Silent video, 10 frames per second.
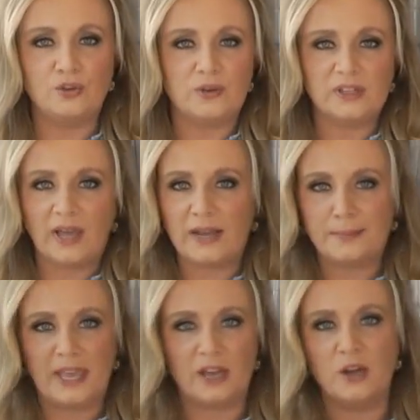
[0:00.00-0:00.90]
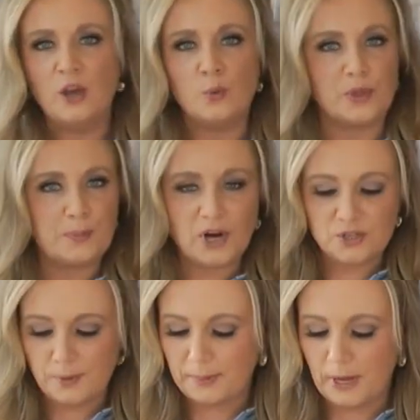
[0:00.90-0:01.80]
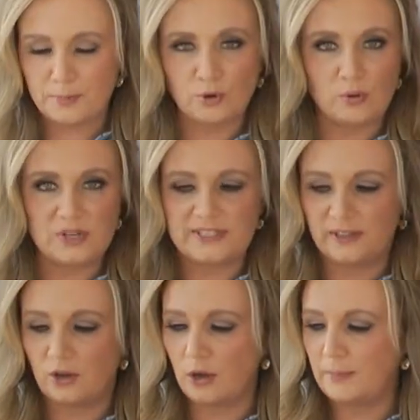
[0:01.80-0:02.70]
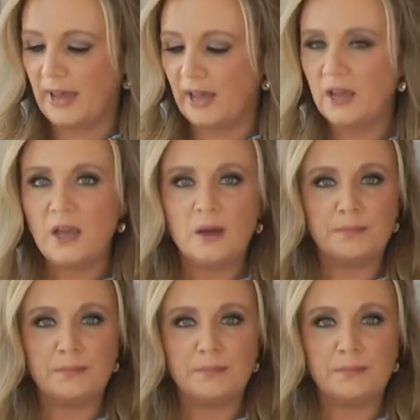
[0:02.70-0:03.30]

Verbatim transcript: You can line a pan with parchment paper or silicone mat.